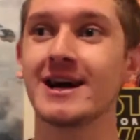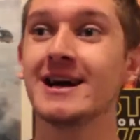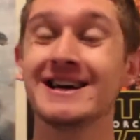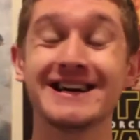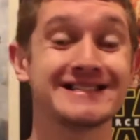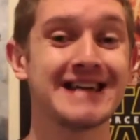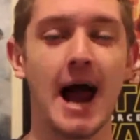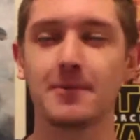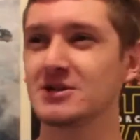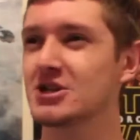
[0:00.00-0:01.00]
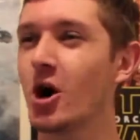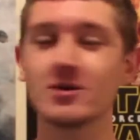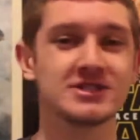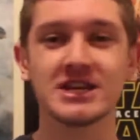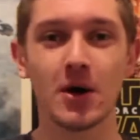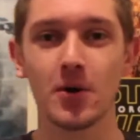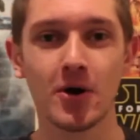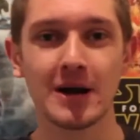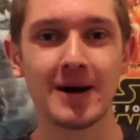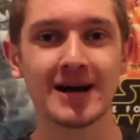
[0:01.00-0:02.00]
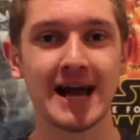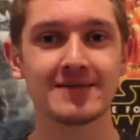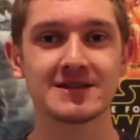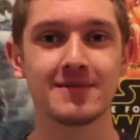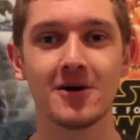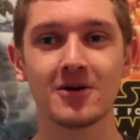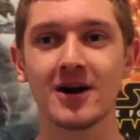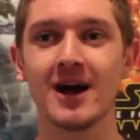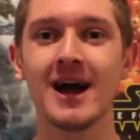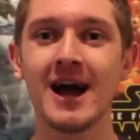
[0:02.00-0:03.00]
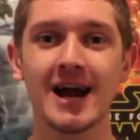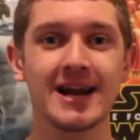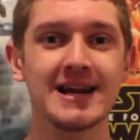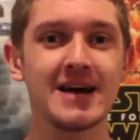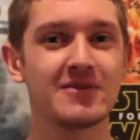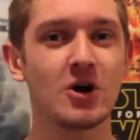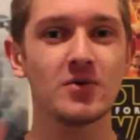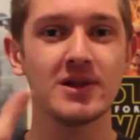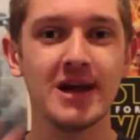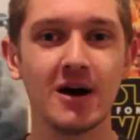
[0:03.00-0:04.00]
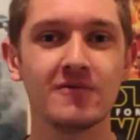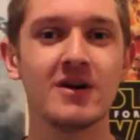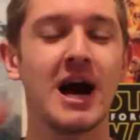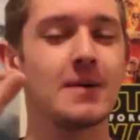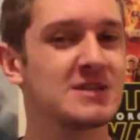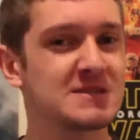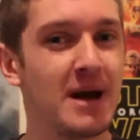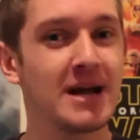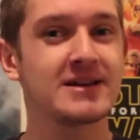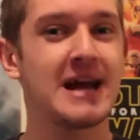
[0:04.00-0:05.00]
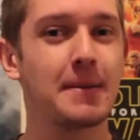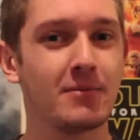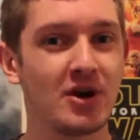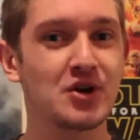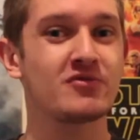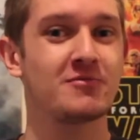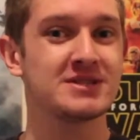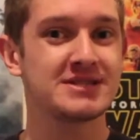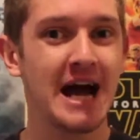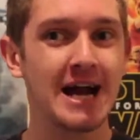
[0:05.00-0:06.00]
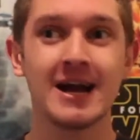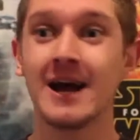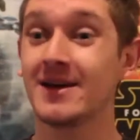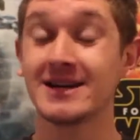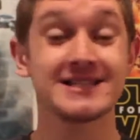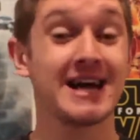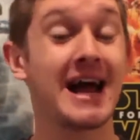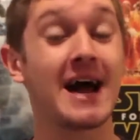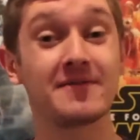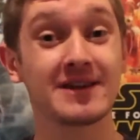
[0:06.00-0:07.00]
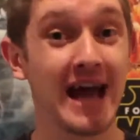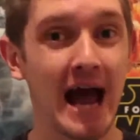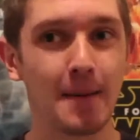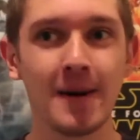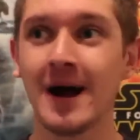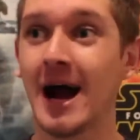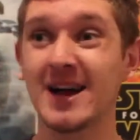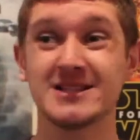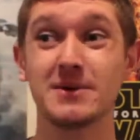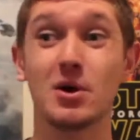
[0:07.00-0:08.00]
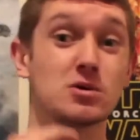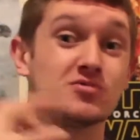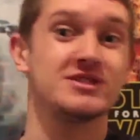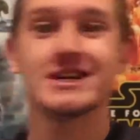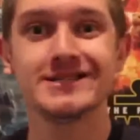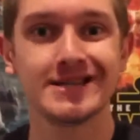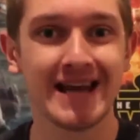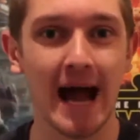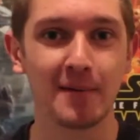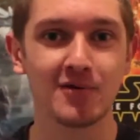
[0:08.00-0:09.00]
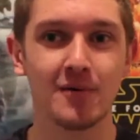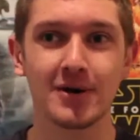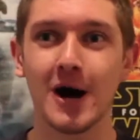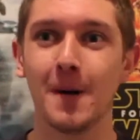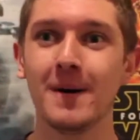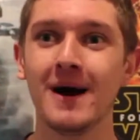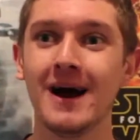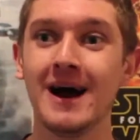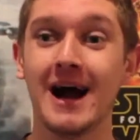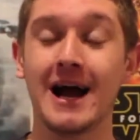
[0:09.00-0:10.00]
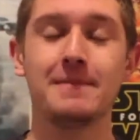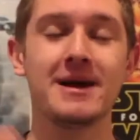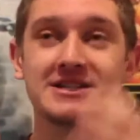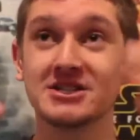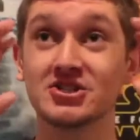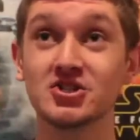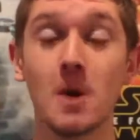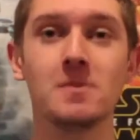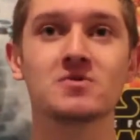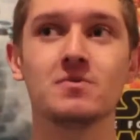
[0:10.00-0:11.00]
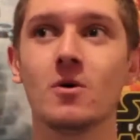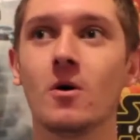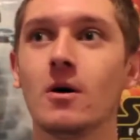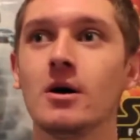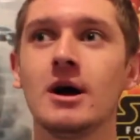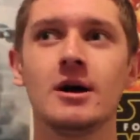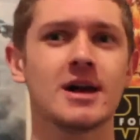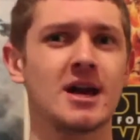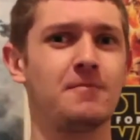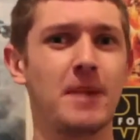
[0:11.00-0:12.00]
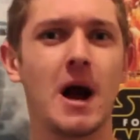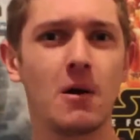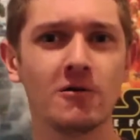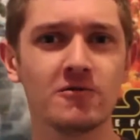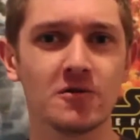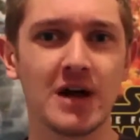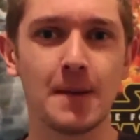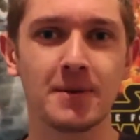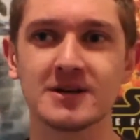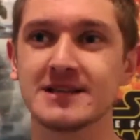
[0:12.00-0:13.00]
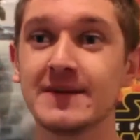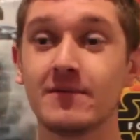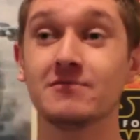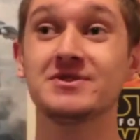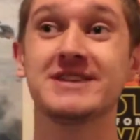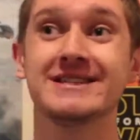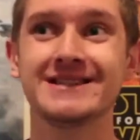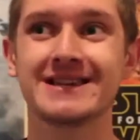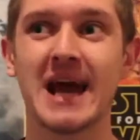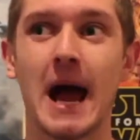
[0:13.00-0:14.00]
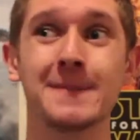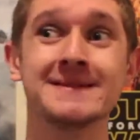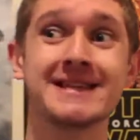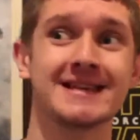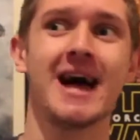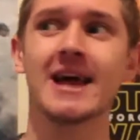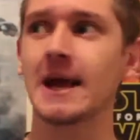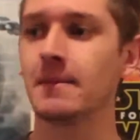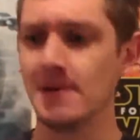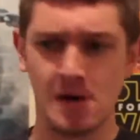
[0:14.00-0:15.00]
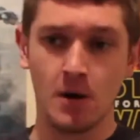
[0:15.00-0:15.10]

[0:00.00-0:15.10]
that his dad was constantly going on about Captain America, and he never got the love and respect and admiration from his dad that his dad had for Cap, and so he always resented Cap growing up. And it makes it so much more kind of powerful there, because he even resented Cap and didn't like him